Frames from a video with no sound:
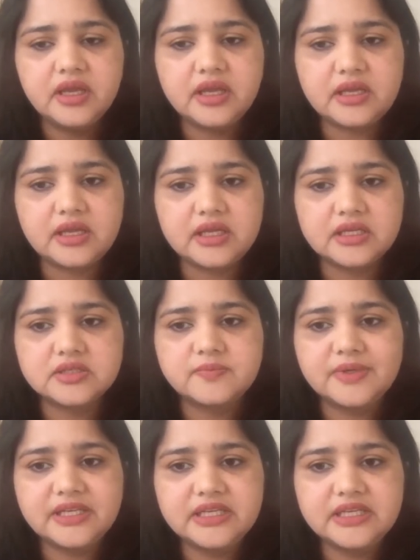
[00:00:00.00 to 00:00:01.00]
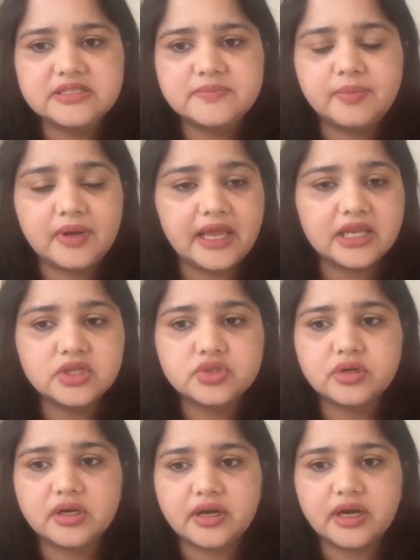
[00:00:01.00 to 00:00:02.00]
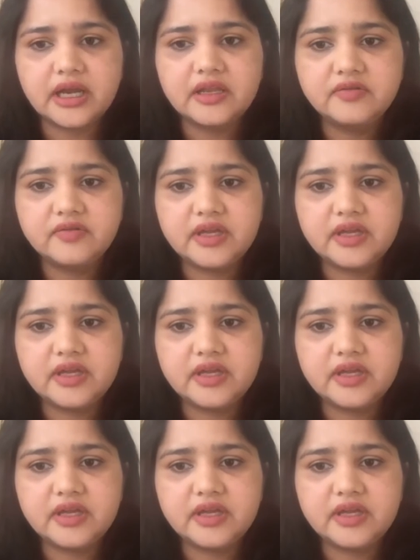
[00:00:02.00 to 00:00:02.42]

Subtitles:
And please plan to arrive